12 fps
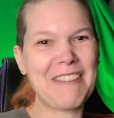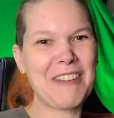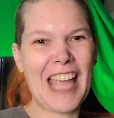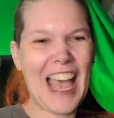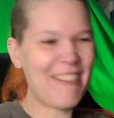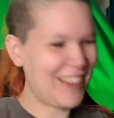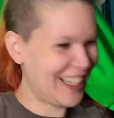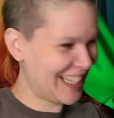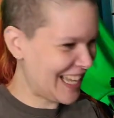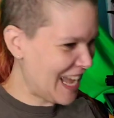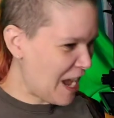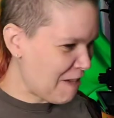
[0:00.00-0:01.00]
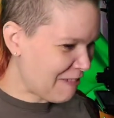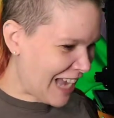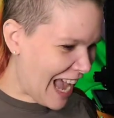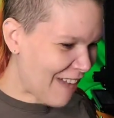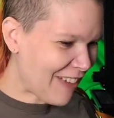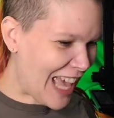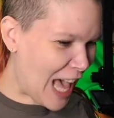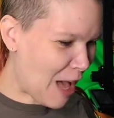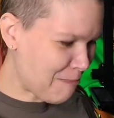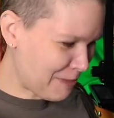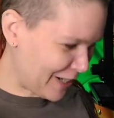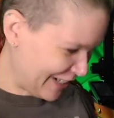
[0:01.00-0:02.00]
We have a
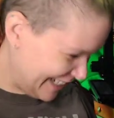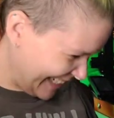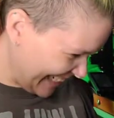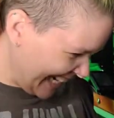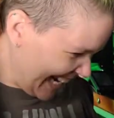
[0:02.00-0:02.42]
helper.